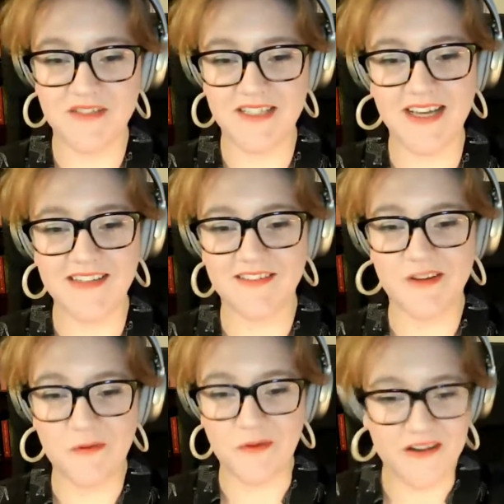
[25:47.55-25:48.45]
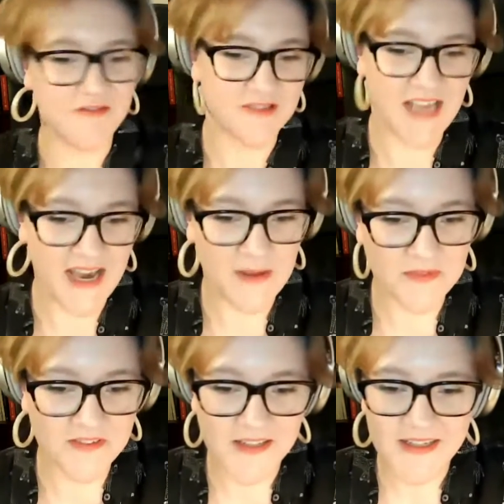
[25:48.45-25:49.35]
tight arrival
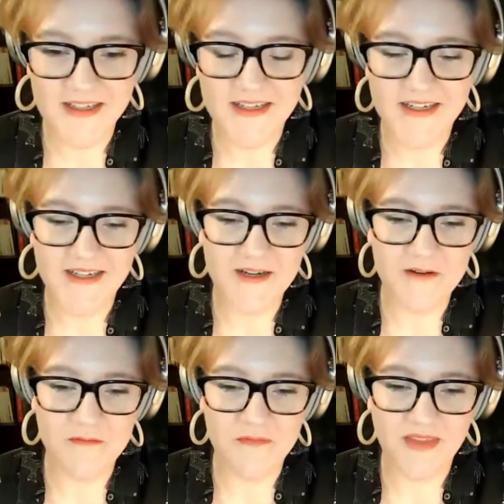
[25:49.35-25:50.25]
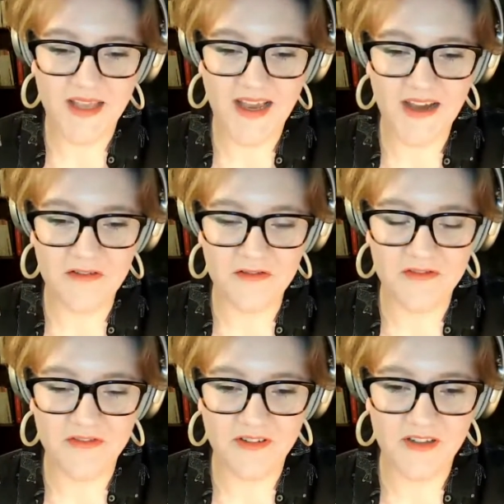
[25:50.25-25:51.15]
caps have